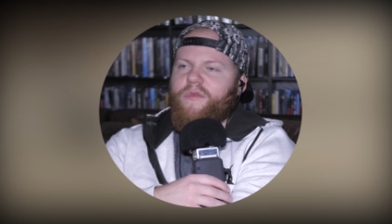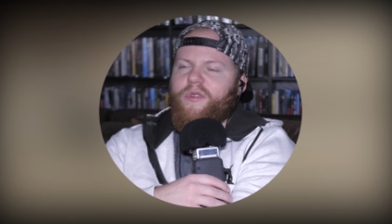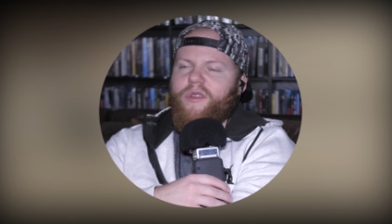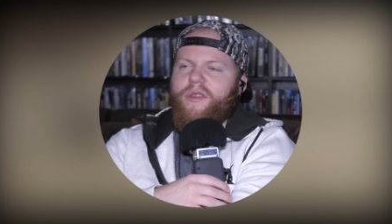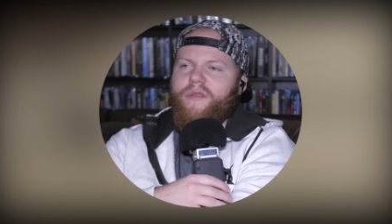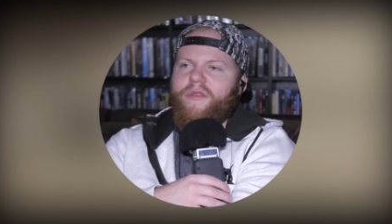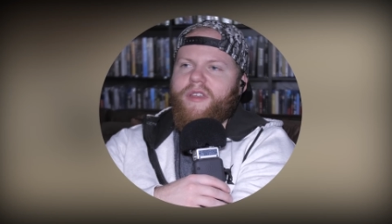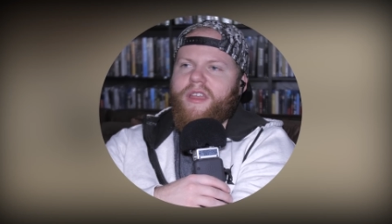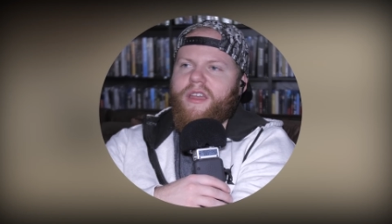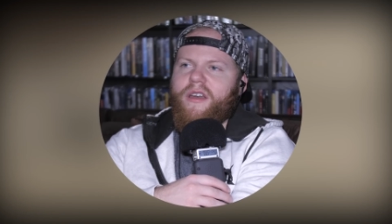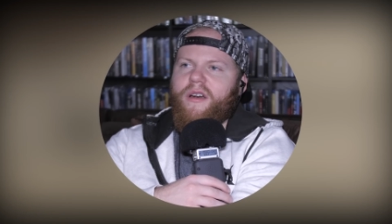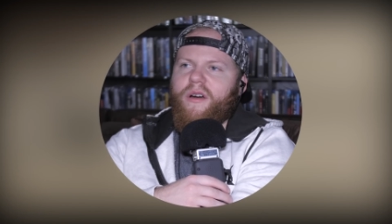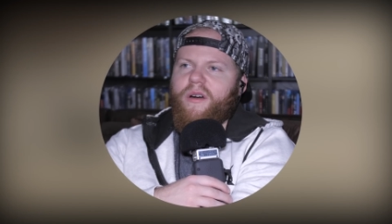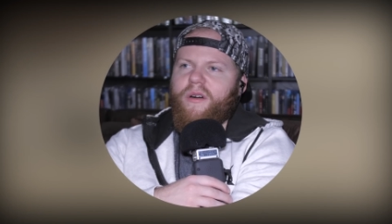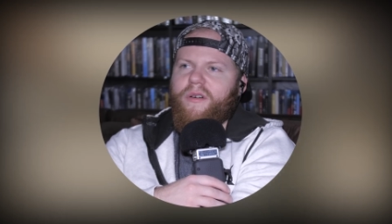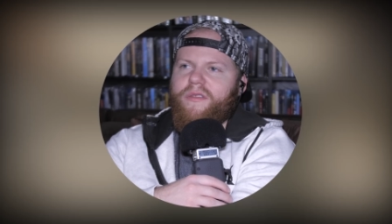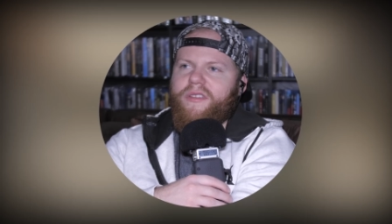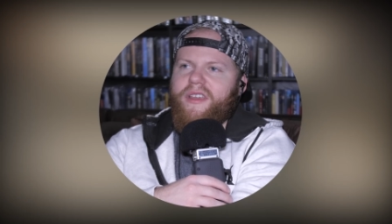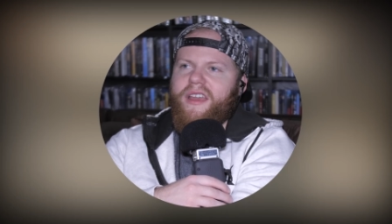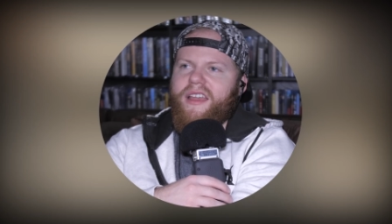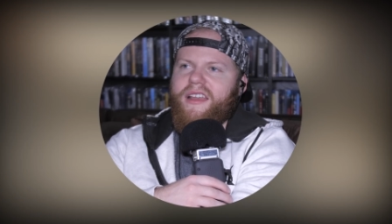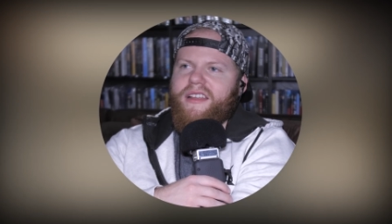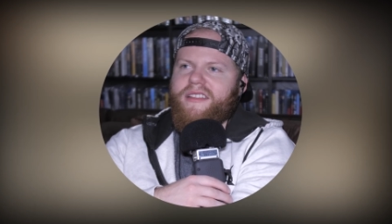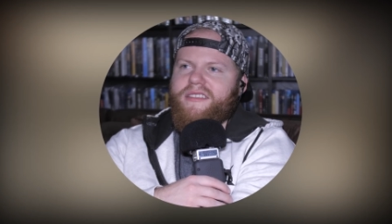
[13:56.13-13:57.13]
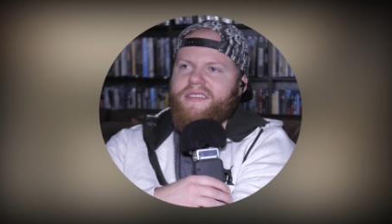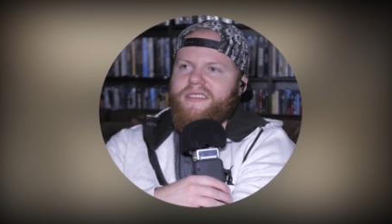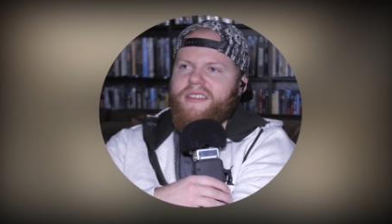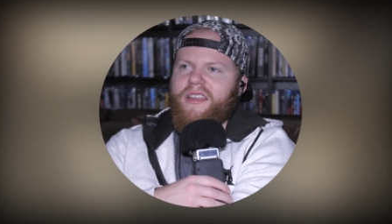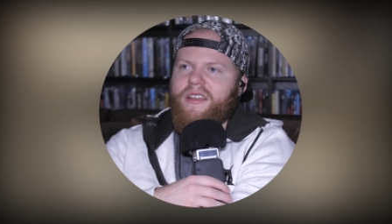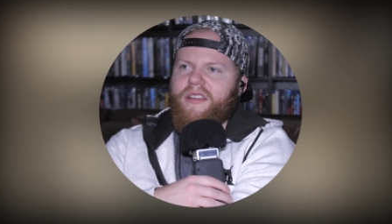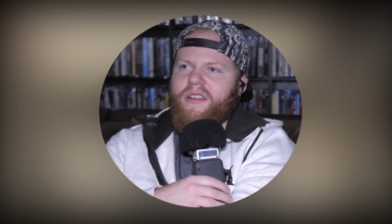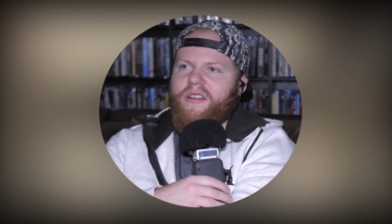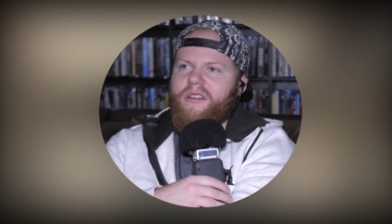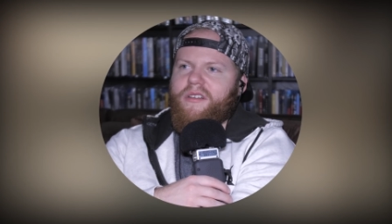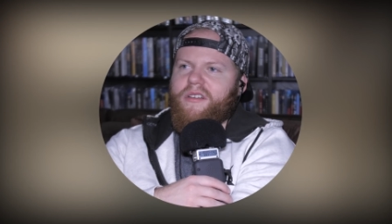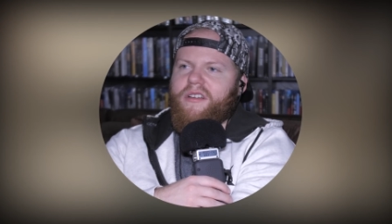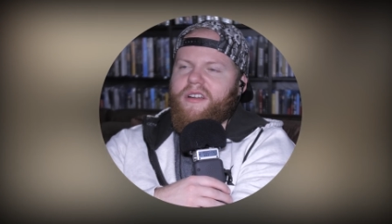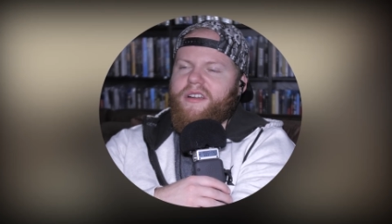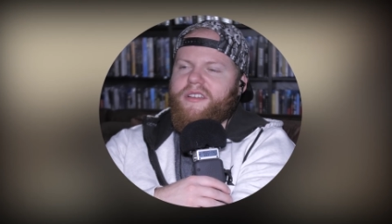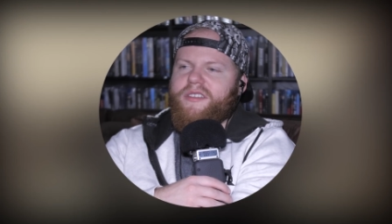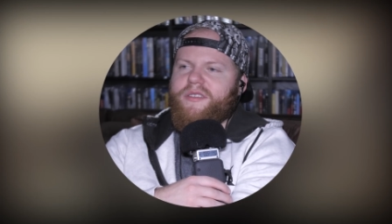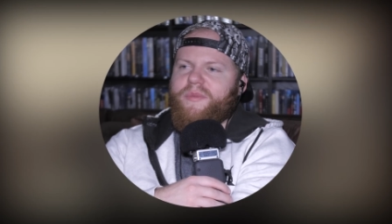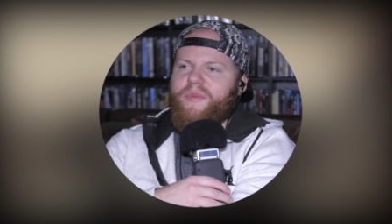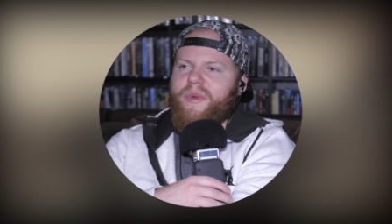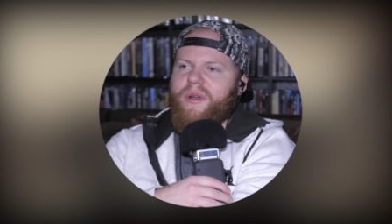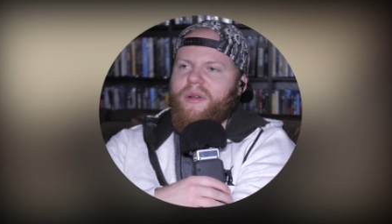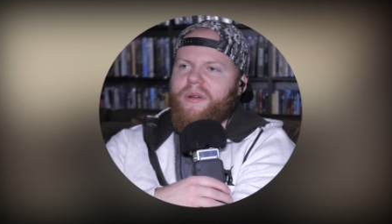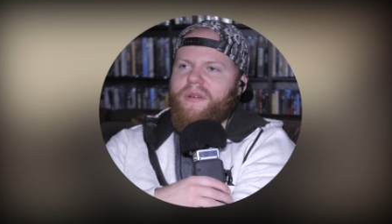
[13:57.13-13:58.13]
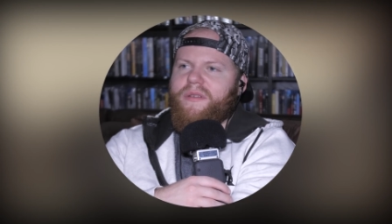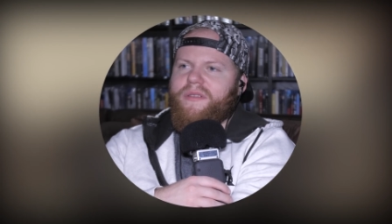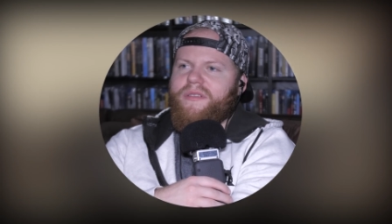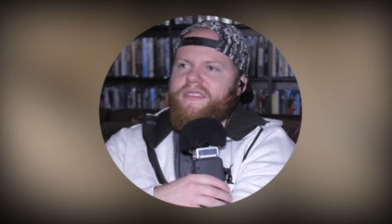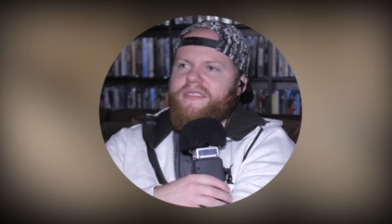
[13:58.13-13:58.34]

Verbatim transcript: What do you even call that? It's not a crossbow.